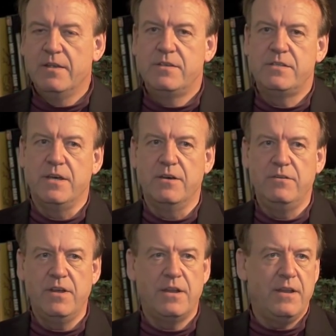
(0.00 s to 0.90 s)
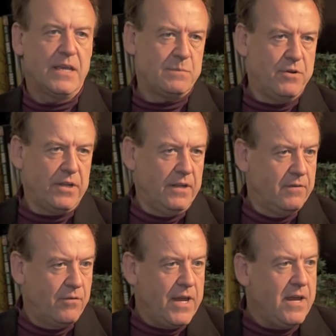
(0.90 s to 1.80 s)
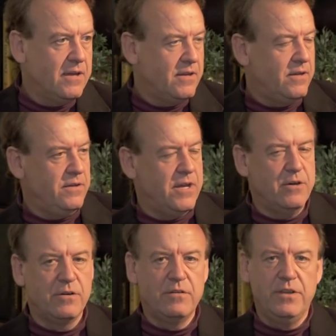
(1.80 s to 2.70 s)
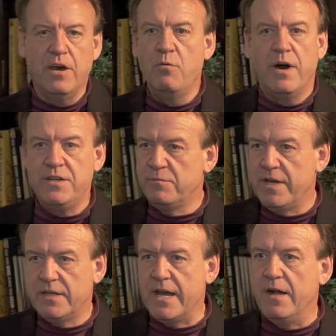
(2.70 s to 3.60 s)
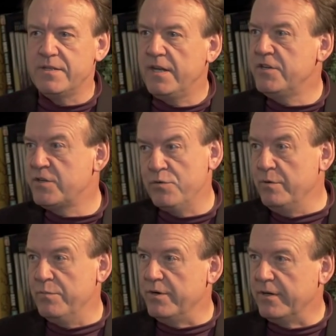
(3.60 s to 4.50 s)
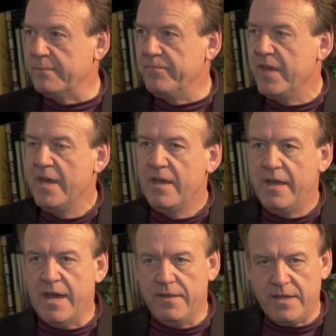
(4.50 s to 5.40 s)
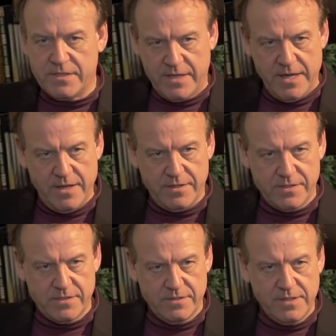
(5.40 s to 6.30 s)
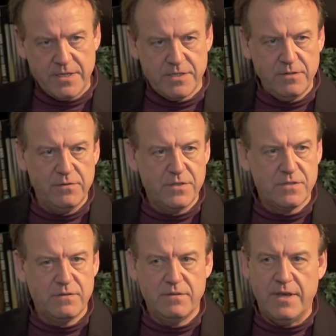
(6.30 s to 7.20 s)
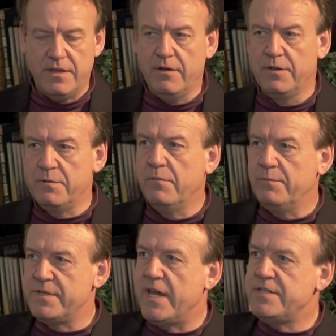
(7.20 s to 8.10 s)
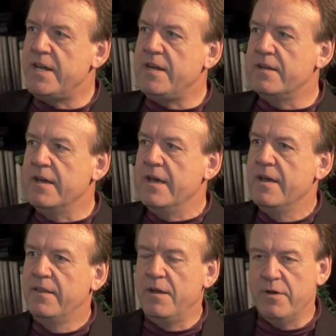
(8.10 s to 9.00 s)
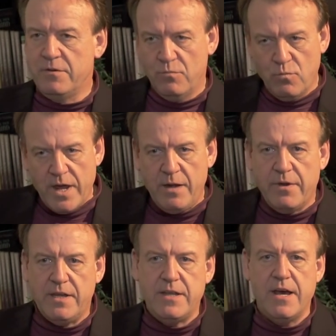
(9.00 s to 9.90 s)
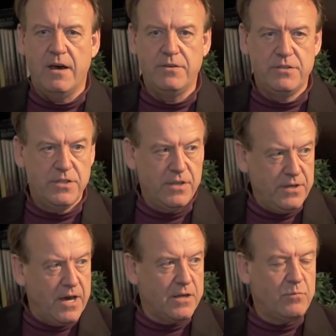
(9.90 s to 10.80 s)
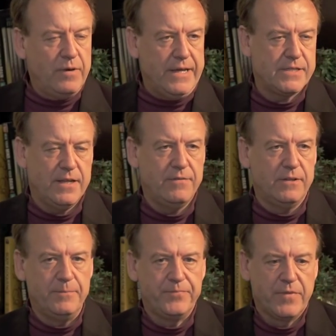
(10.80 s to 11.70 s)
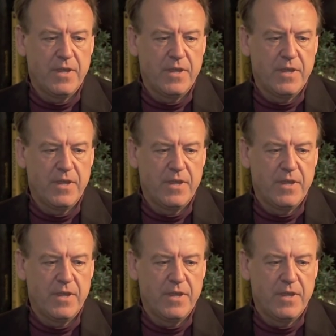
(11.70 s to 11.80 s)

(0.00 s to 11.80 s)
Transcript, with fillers: So not an expert delivery, no, no one-to-one counseling, just group work. And these kids, these students, uh, the oldest one was 18, they went way, way down to the non-depressed level.